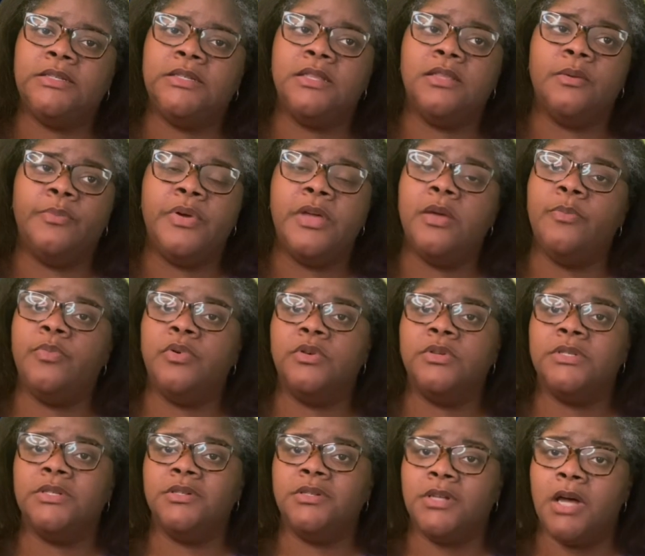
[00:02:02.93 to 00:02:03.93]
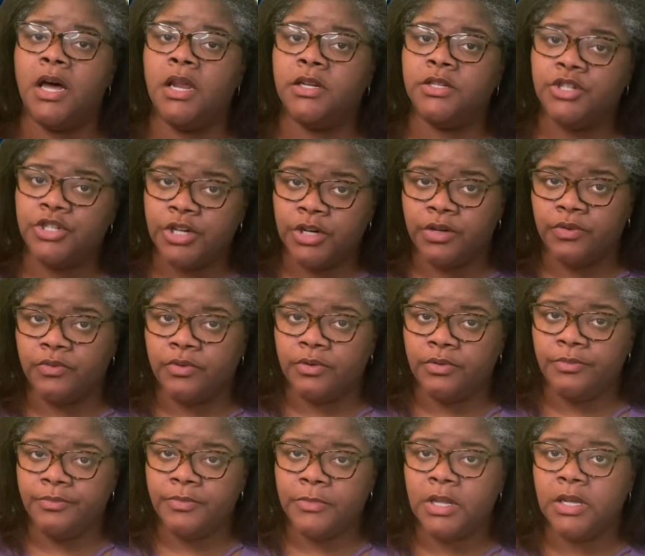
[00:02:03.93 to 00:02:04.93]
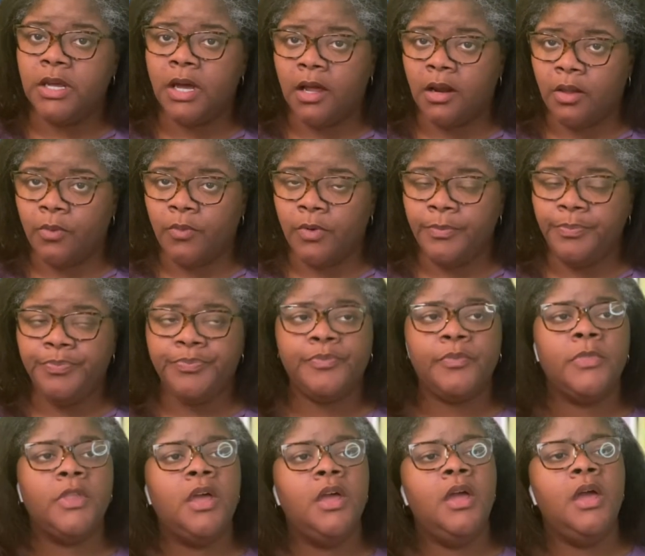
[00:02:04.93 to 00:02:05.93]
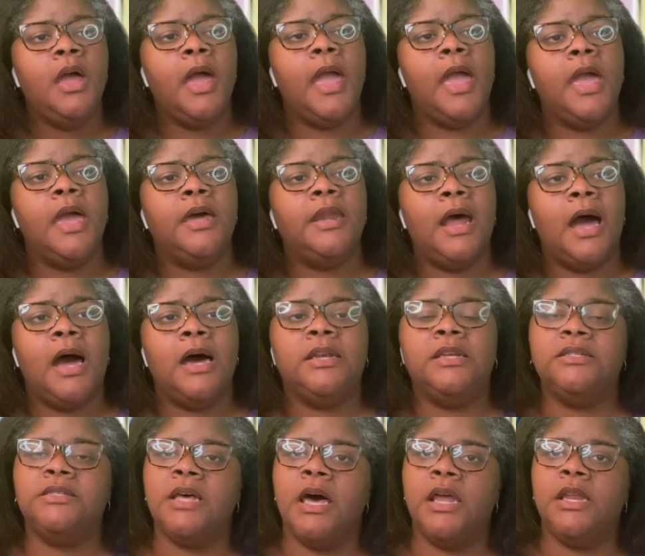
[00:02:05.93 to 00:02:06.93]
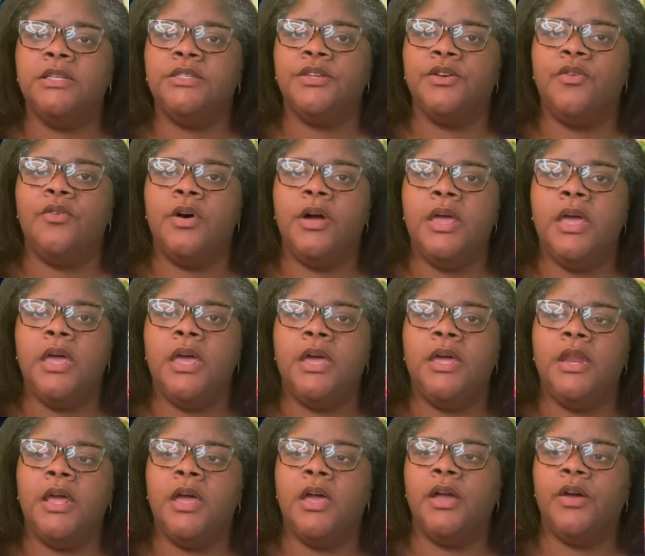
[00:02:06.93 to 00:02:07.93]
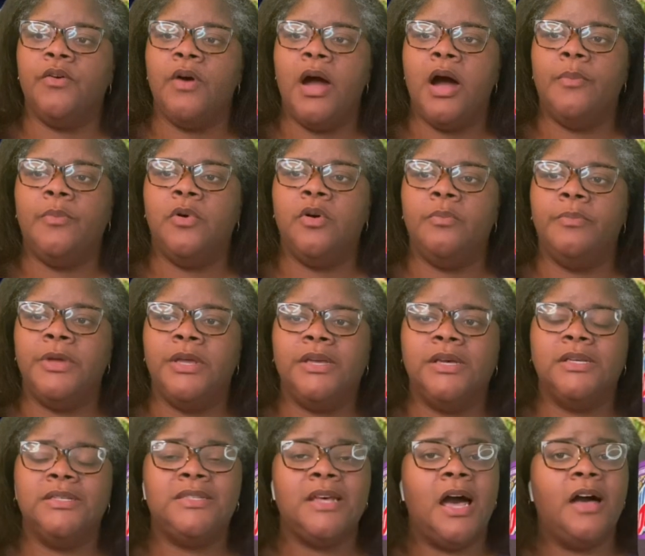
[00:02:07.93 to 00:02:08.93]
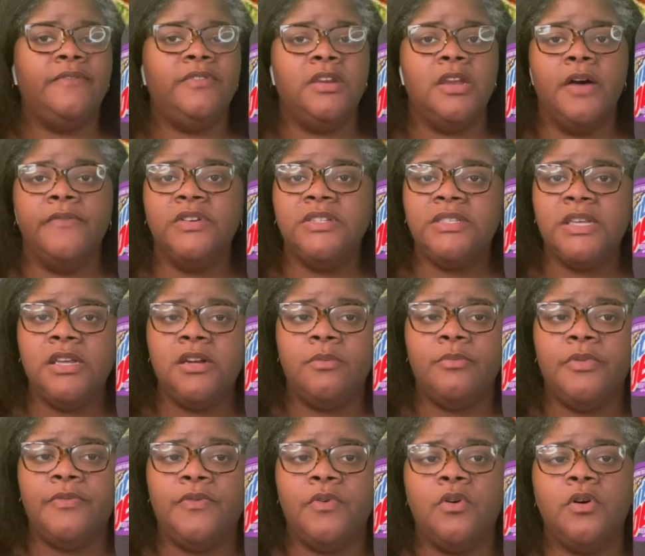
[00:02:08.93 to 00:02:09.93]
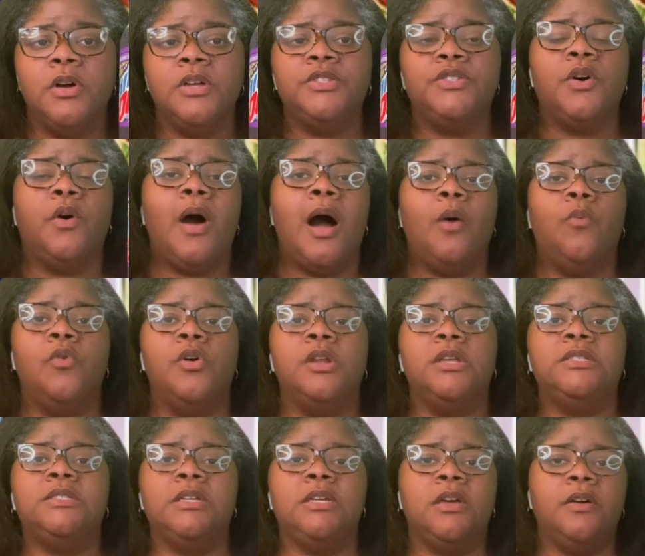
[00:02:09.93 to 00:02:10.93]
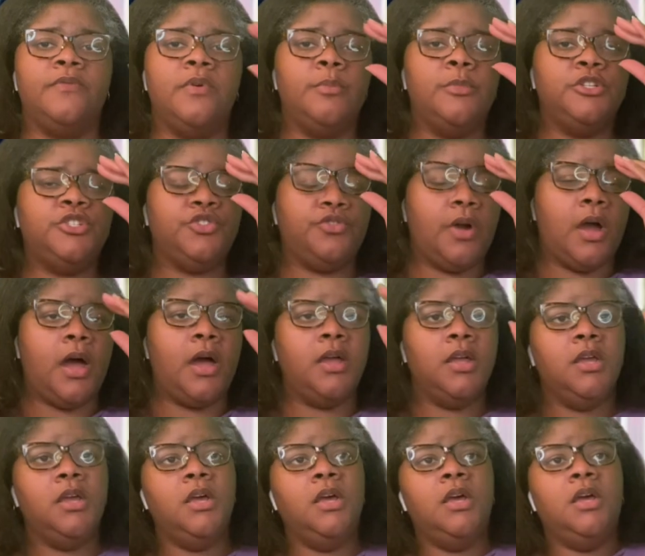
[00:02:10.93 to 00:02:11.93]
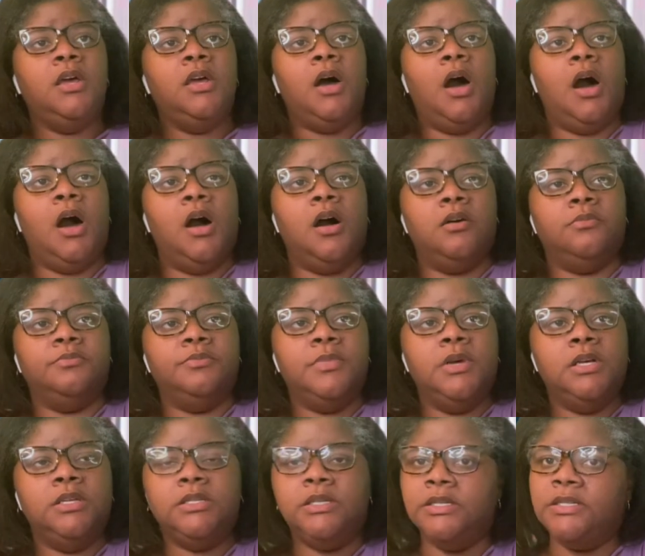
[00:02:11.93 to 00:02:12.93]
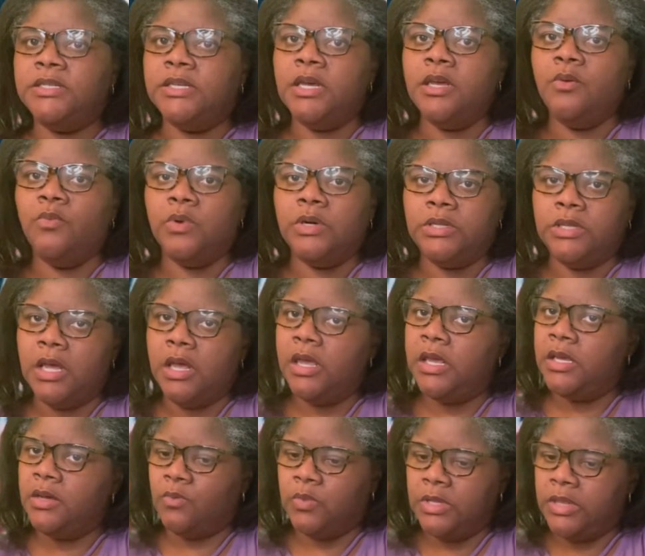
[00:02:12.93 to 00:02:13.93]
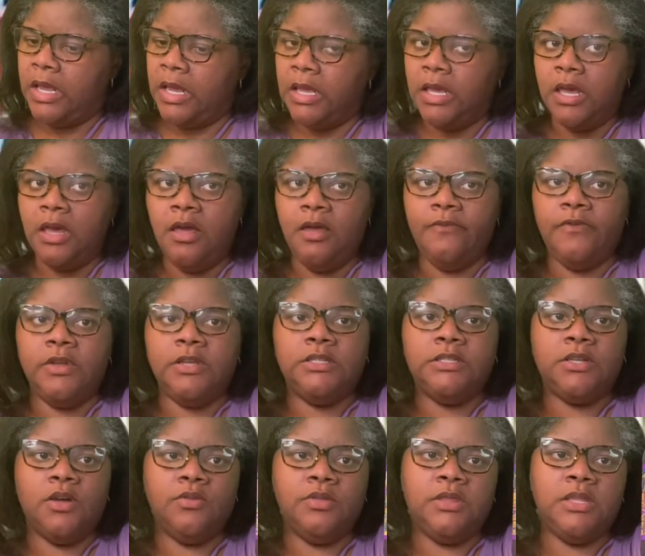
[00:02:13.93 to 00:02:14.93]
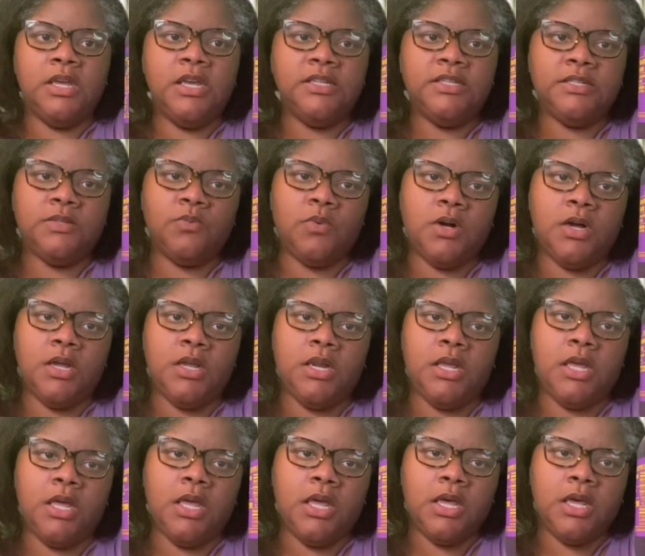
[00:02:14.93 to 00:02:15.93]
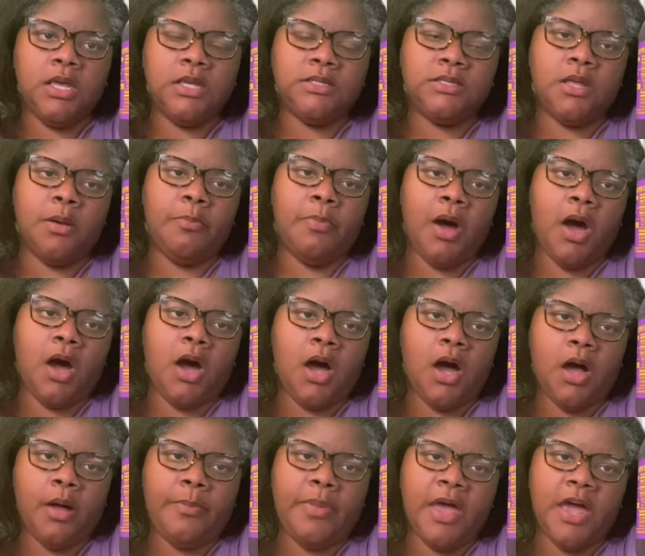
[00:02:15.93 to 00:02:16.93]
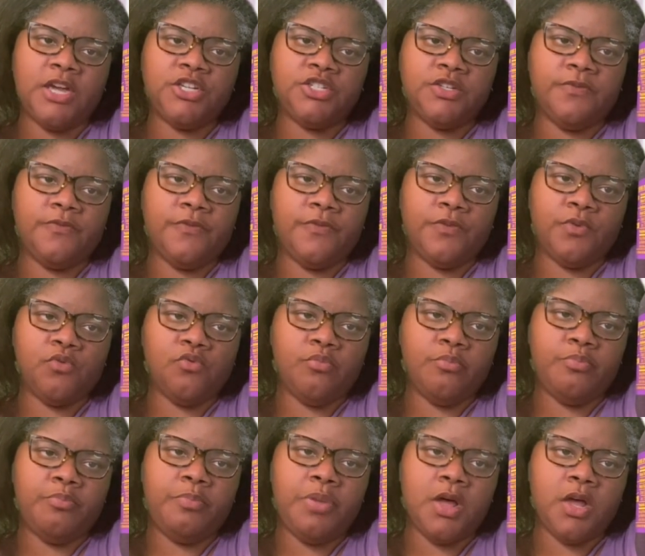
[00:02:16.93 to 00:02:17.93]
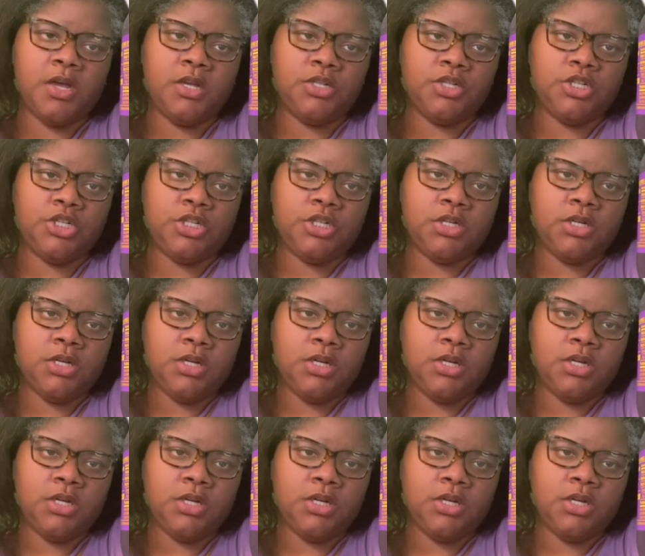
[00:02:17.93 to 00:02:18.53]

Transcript: the People's Dollar General, the yellow one, and I decided to go ahead and grab them because I've never seen them before, so I wanted to give them a try to see what they giving. So this one is the Baja Passionfruit Punch,